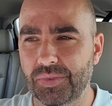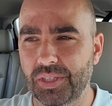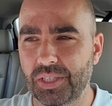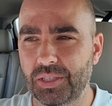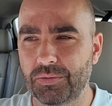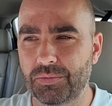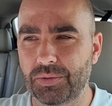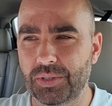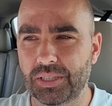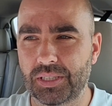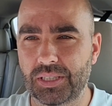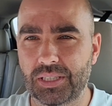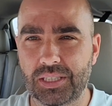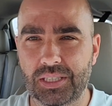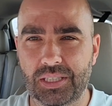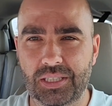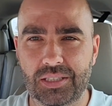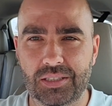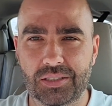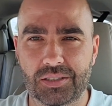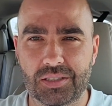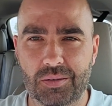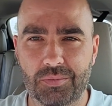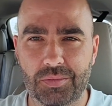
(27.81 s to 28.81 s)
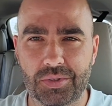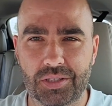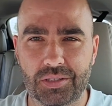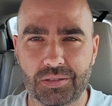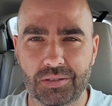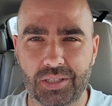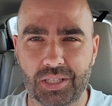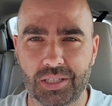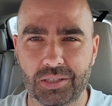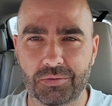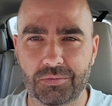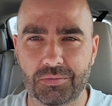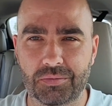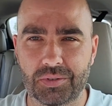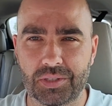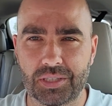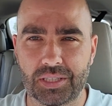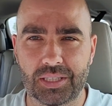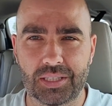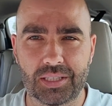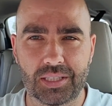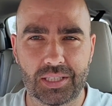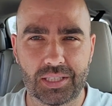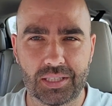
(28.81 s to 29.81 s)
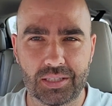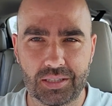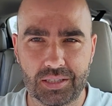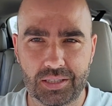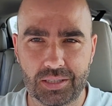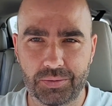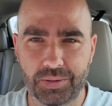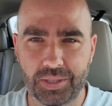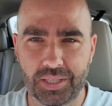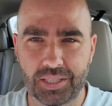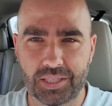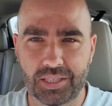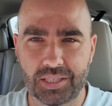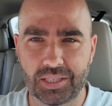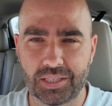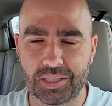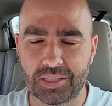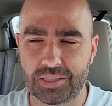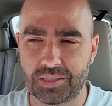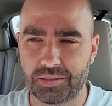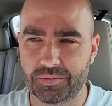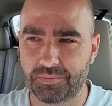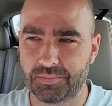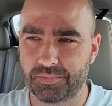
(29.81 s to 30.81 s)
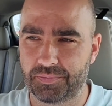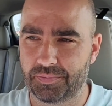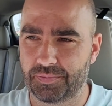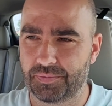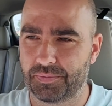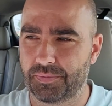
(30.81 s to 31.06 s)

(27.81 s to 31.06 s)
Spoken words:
really some of the like really low income